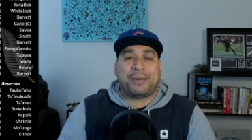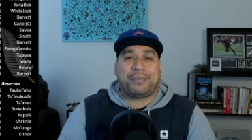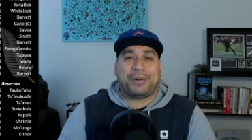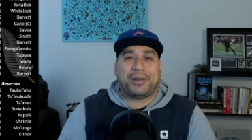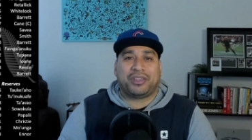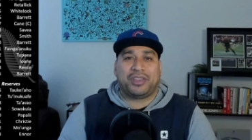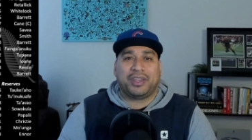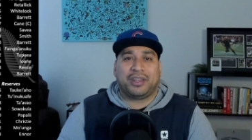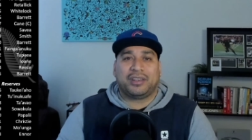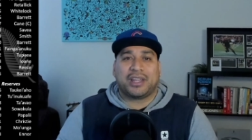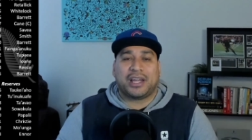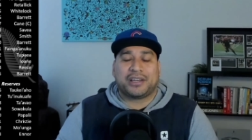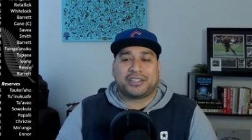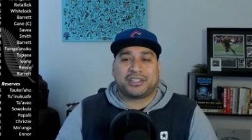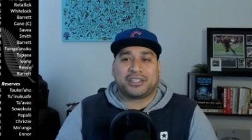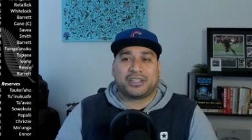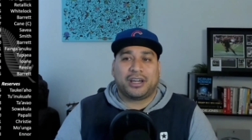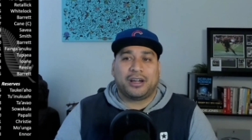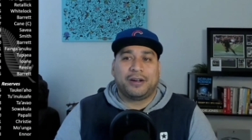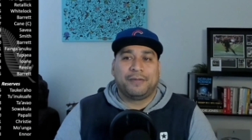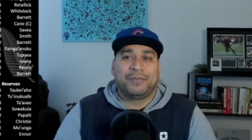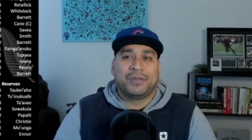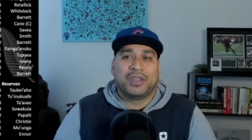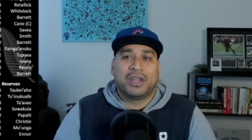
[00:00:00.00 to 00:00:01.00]
I think that's
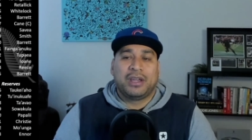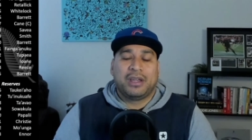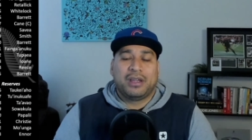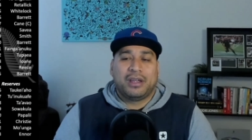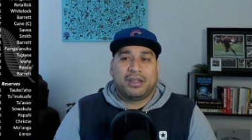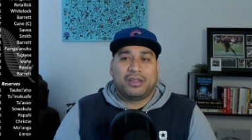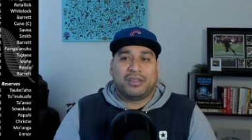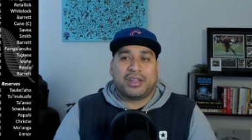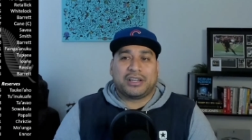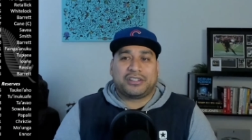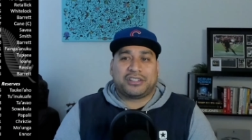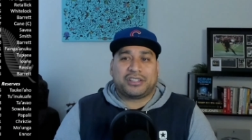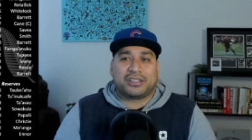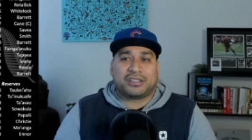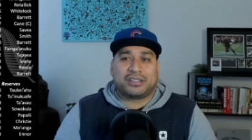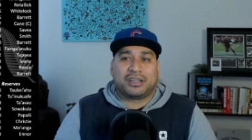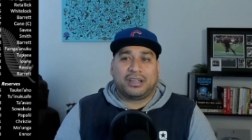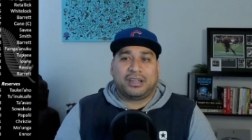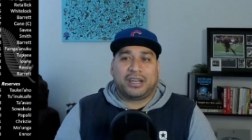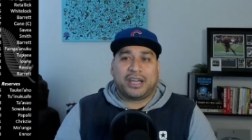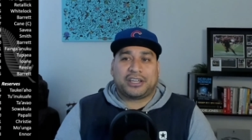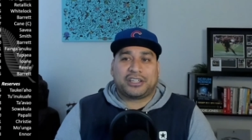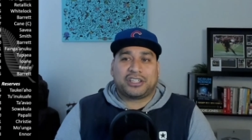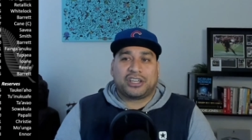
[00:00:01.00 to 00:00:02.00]
a
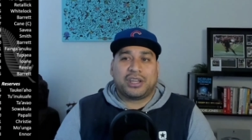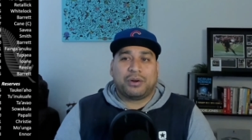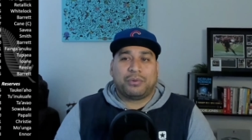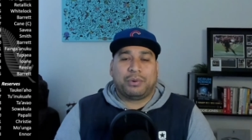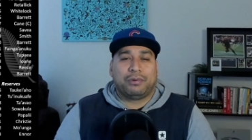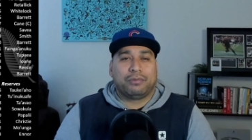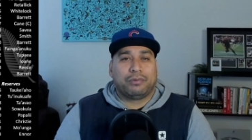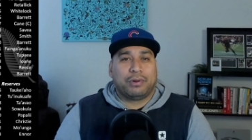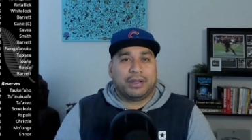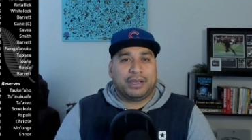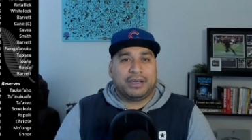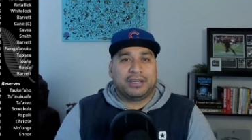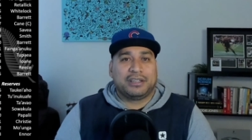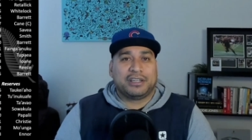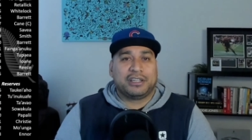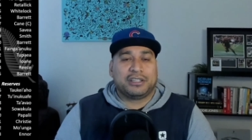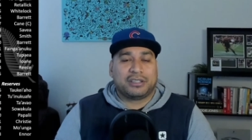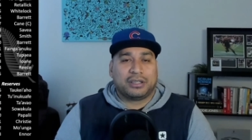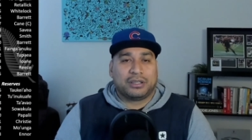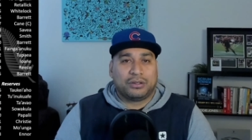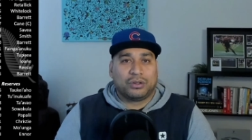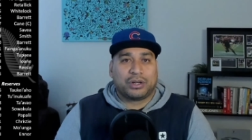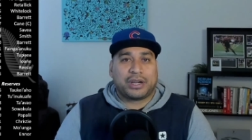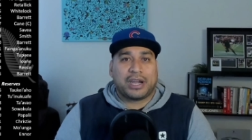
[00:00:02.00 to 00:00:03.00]
selection that we really need to
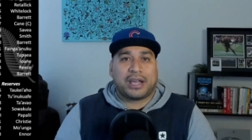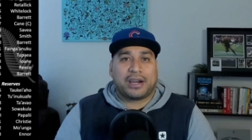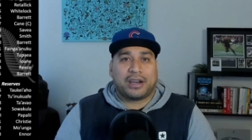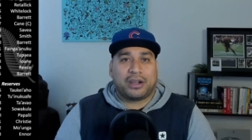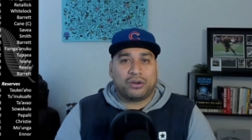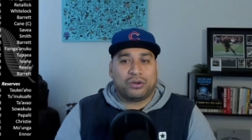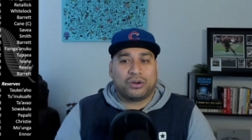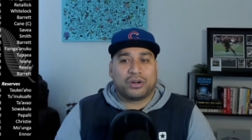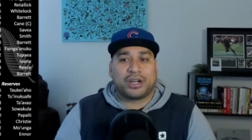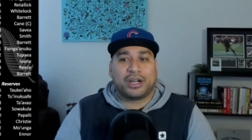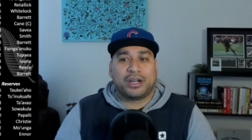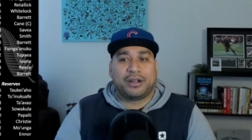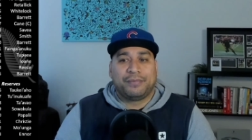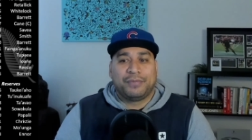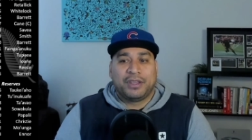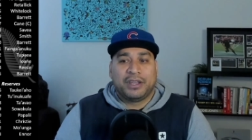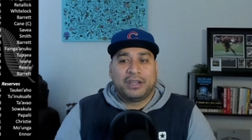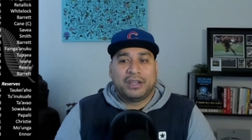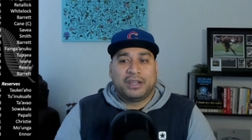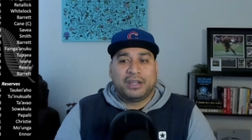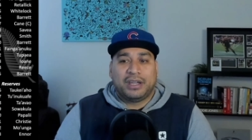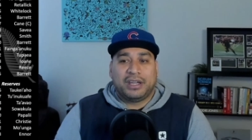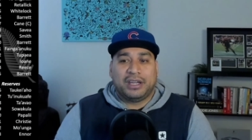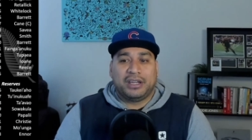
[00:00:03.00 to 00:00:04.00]
look at hooker.
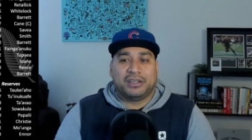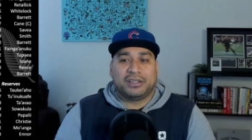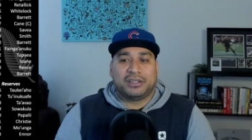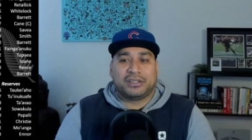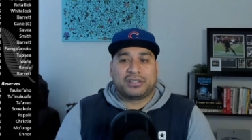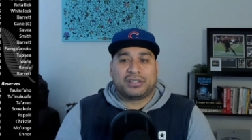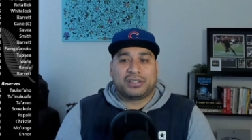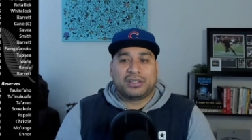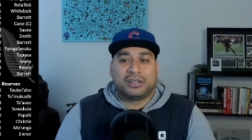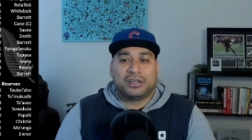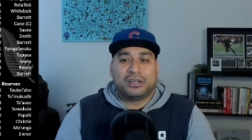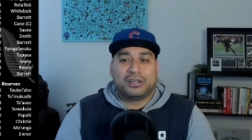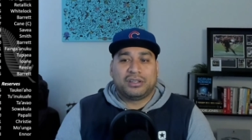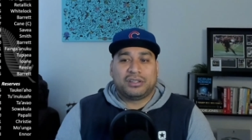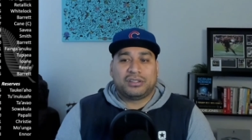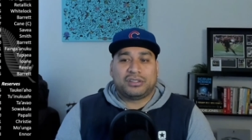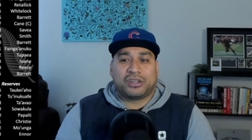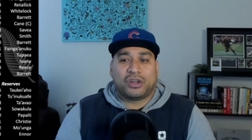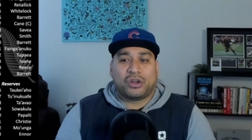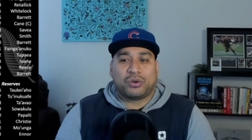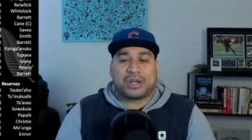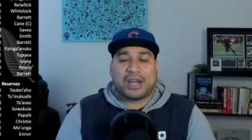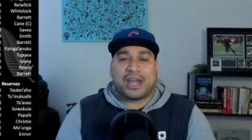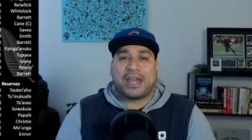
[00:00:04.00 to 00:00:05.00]
Is
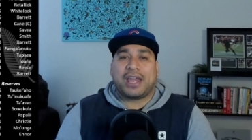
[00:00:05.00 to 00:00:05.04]
Toke